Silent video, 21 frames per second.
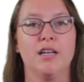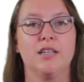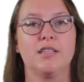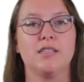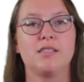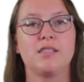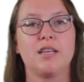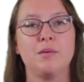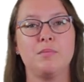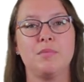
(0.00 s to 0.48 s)

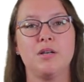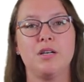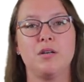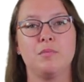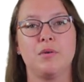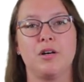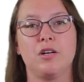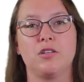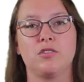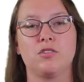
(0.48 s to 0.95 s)
This can be
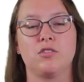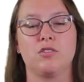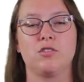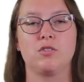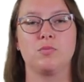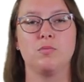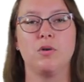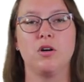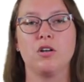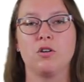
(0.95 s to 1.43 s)
about a
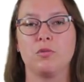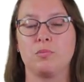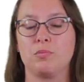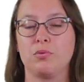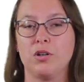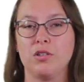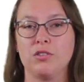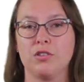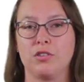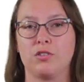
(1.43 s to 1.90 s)
smaller
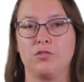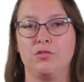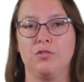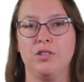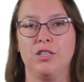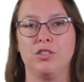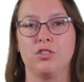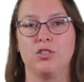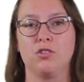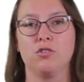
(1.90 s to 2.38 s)
product
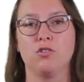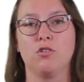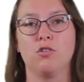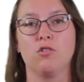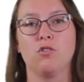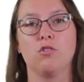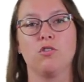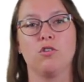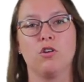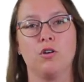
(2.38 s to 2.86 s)
feature
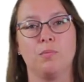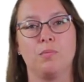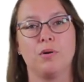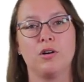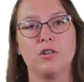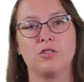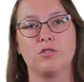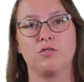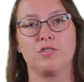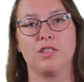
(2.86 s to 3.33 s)
or
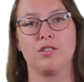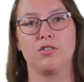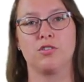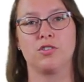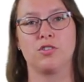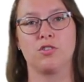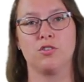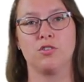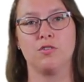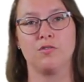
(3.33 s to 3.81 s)
part of their
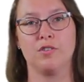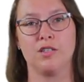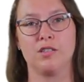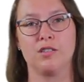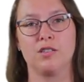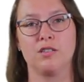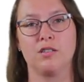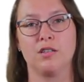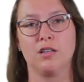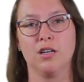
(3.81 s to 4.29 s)

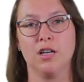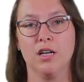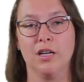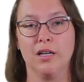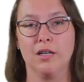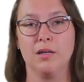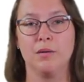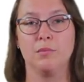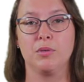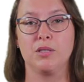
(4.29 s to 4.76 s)
service,
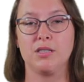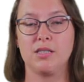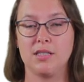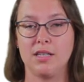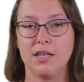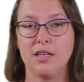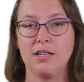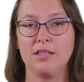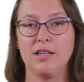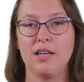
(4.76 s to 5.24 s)
but
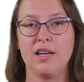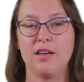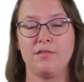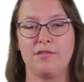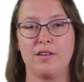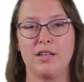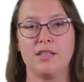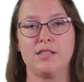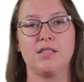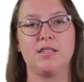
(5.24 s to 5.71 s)
still they
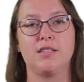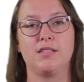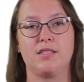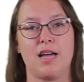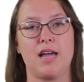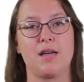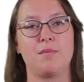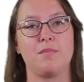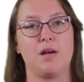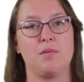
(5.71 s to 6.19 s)
invested
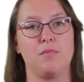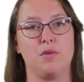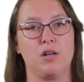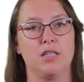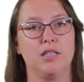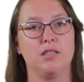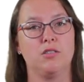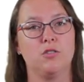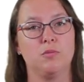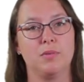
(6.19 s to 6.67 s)
time and
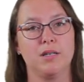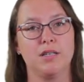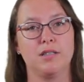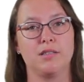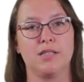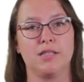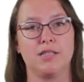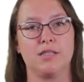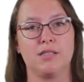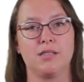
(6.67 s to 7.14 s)
money to
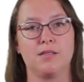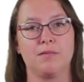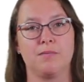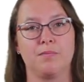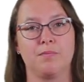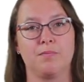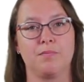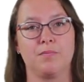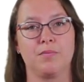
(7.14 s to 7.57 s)
build this.